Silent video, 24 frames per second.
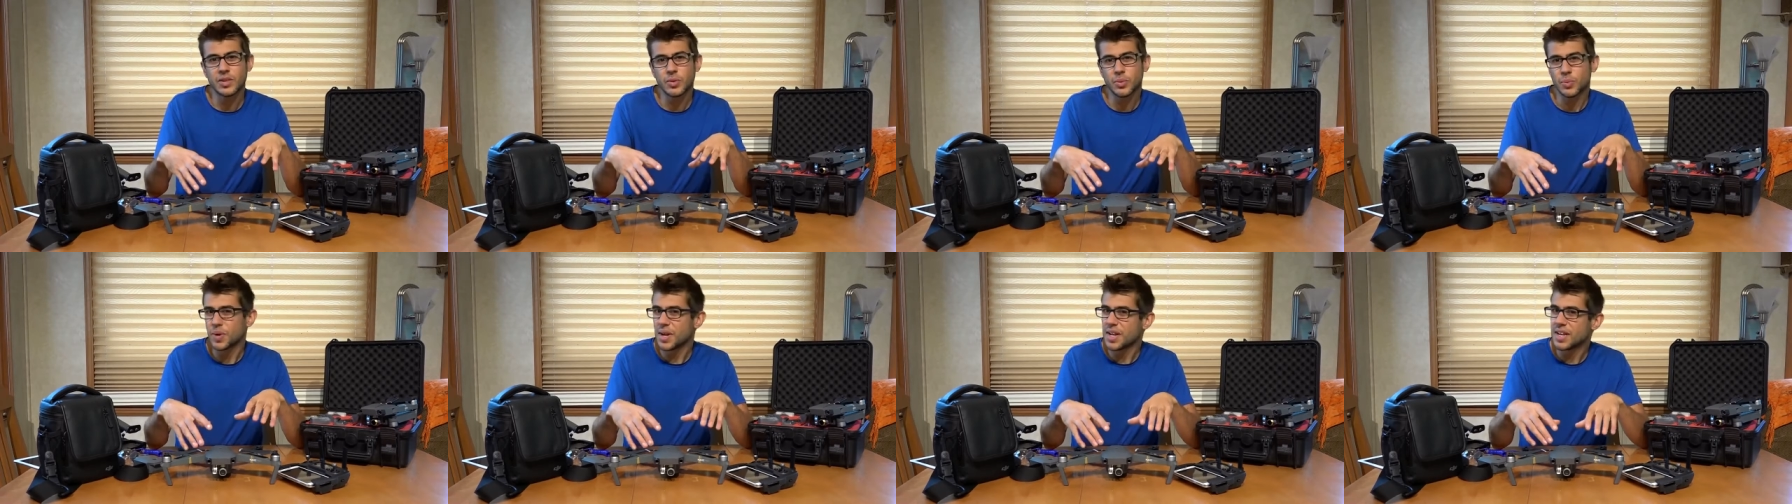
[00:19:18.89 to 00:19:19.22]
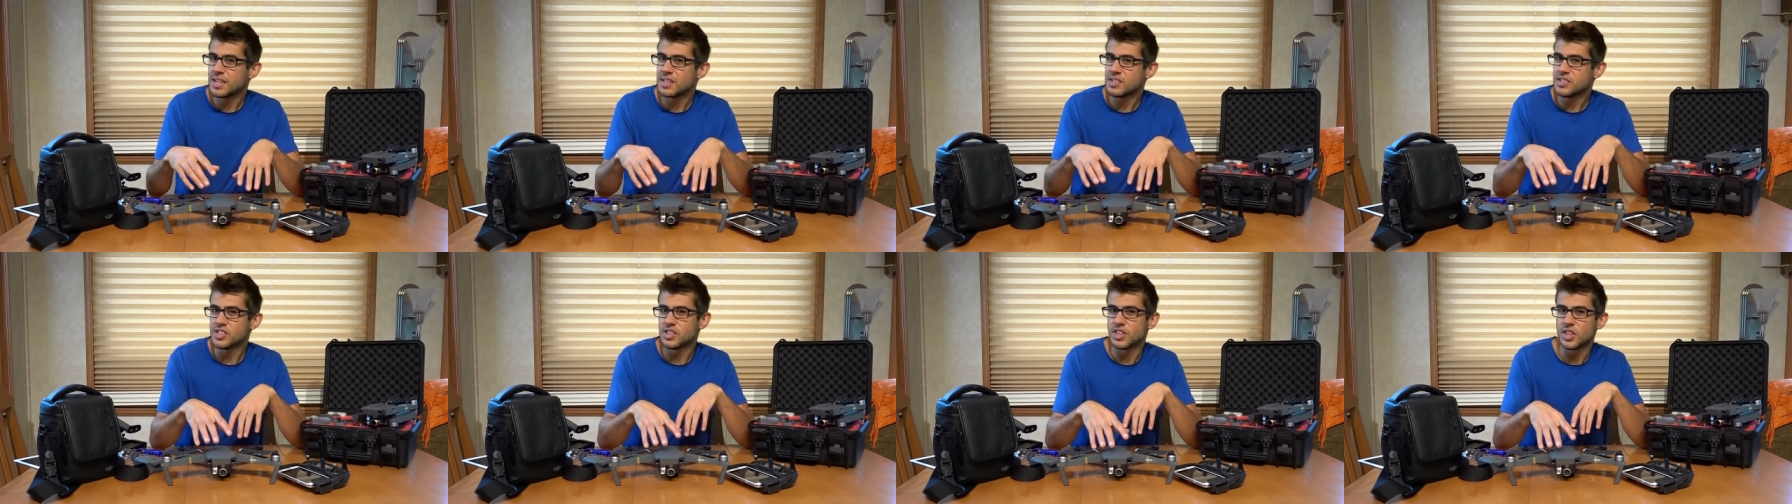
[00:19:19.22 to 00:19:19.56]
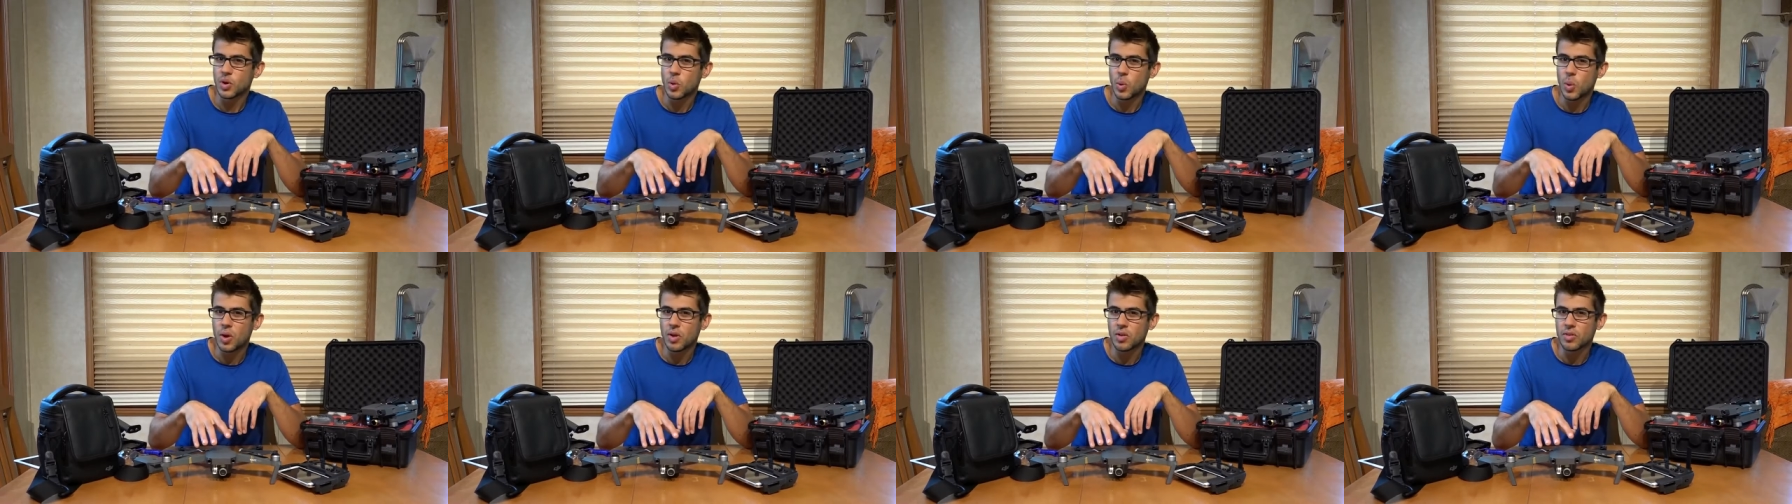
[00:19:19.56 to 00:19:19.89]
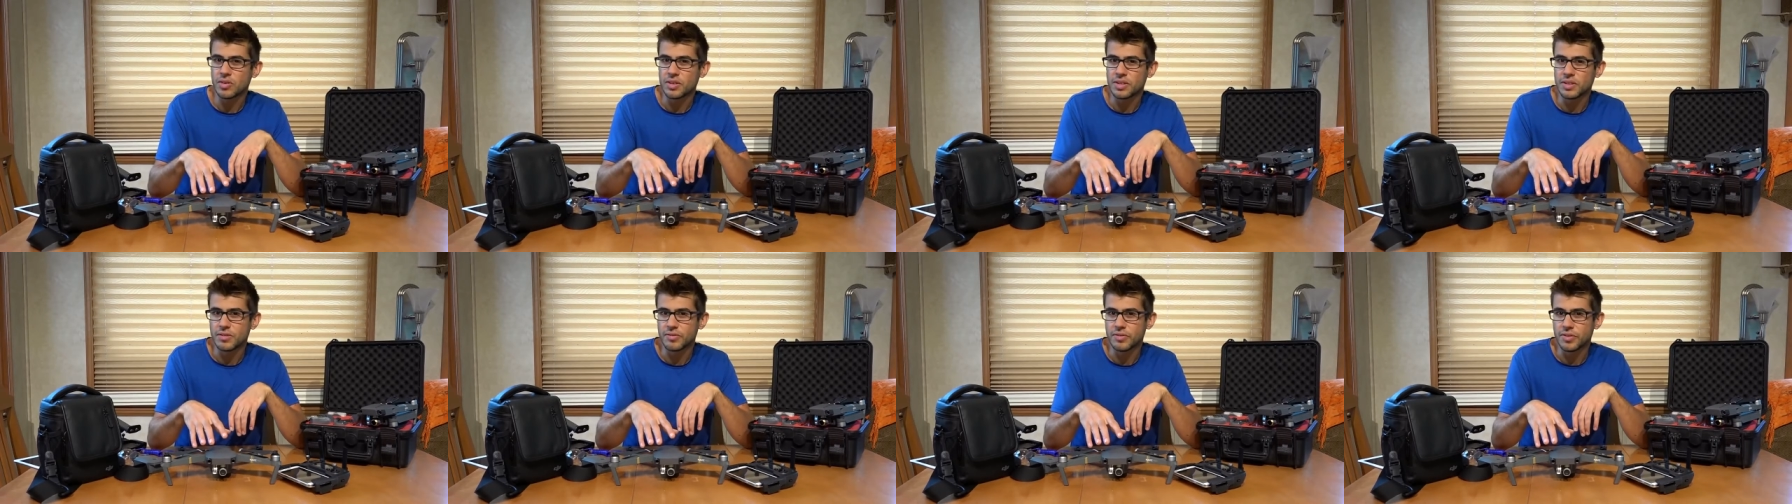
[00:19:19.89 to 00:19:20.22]
the range and the
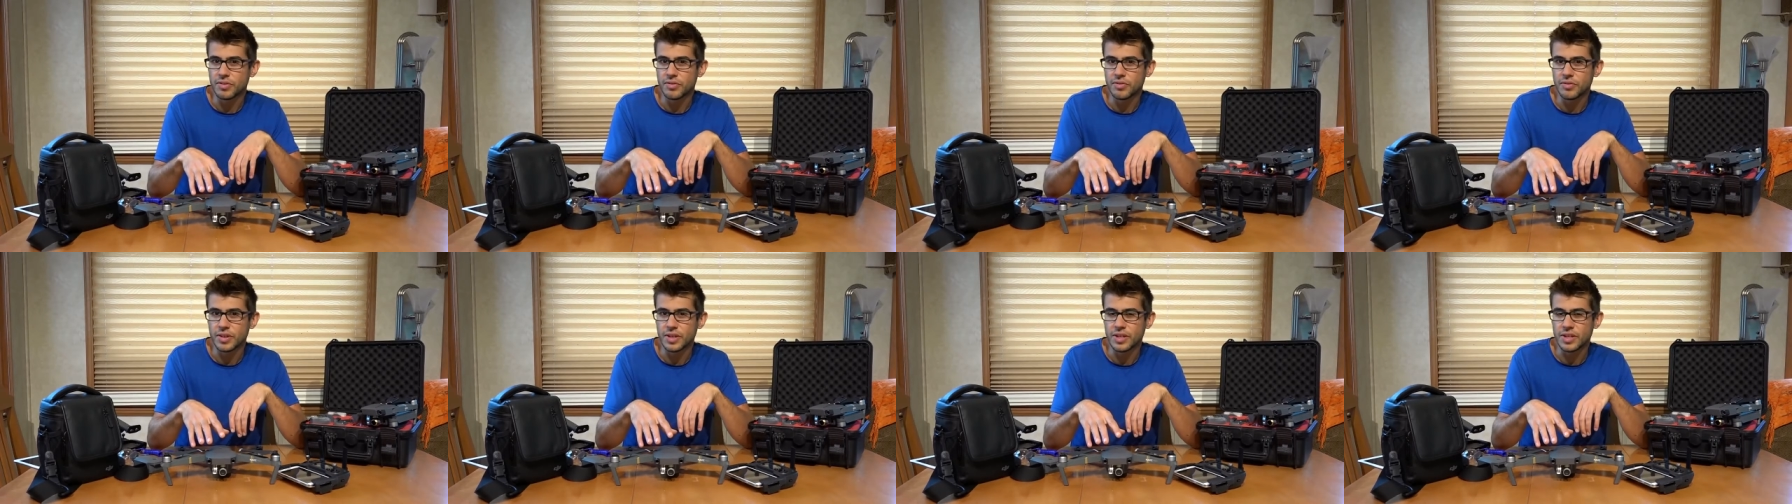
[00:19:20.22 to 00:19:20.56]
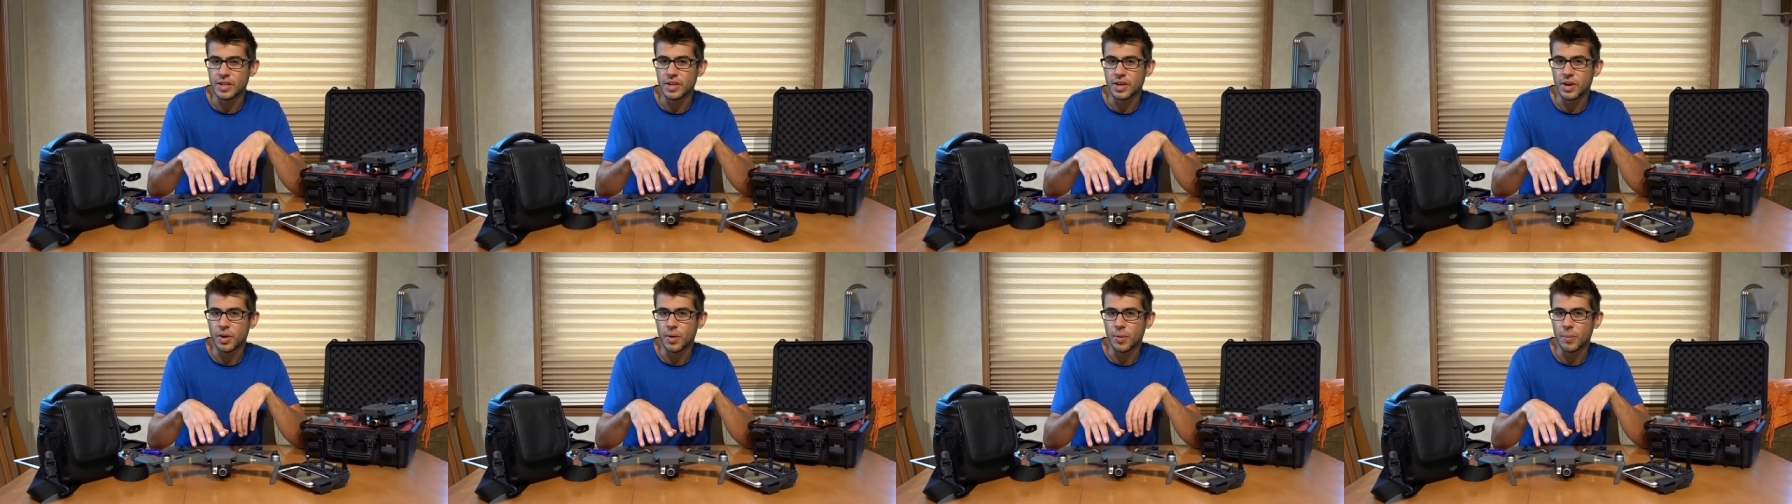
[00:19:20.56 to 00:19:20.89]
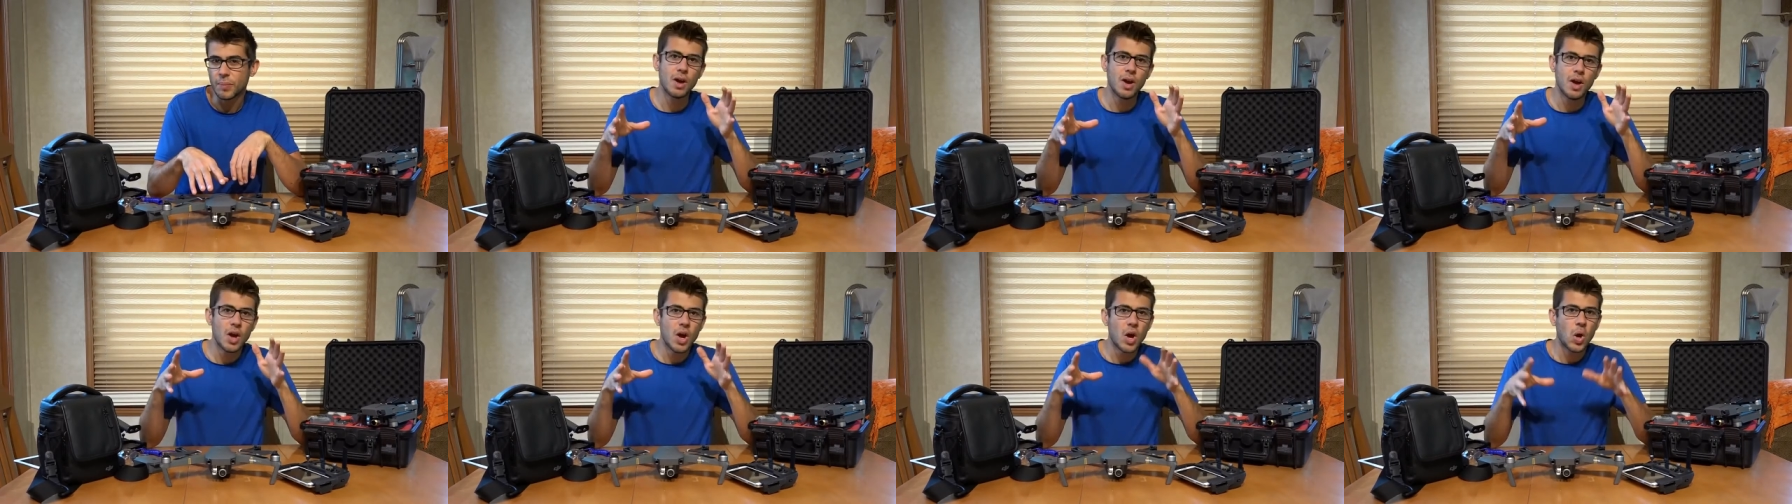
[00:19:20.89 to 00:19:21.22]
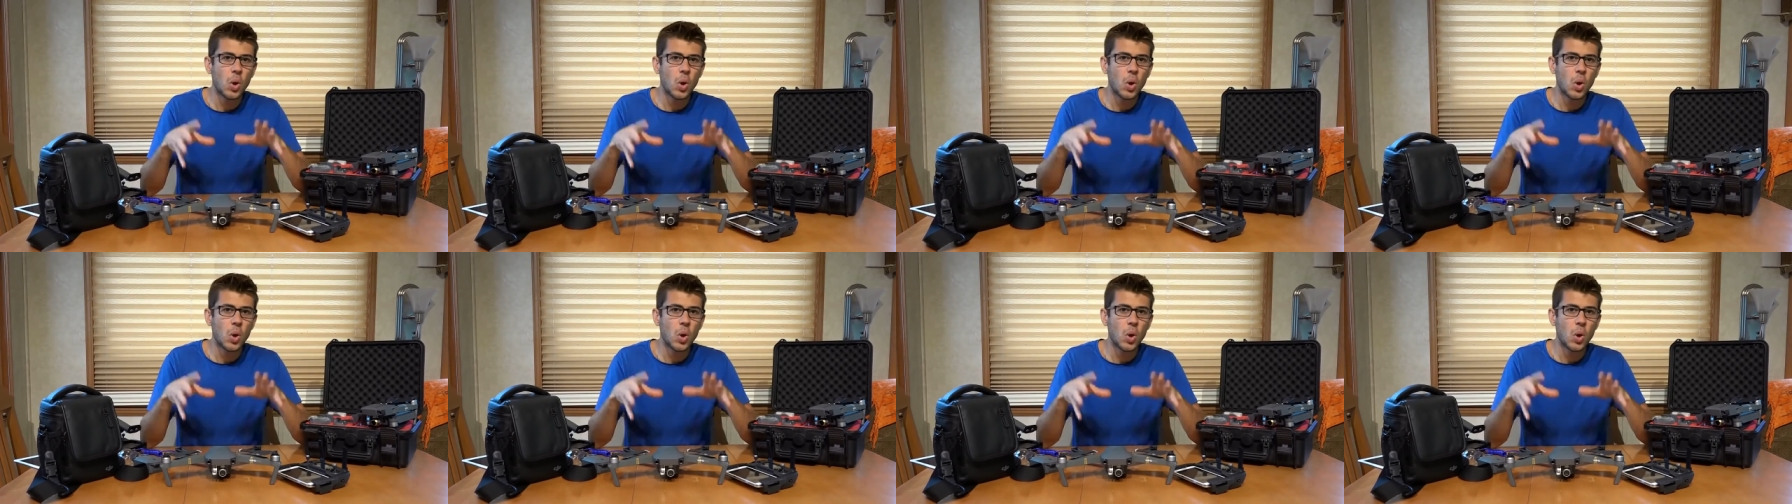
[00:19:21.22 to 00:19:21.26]
quality of the video.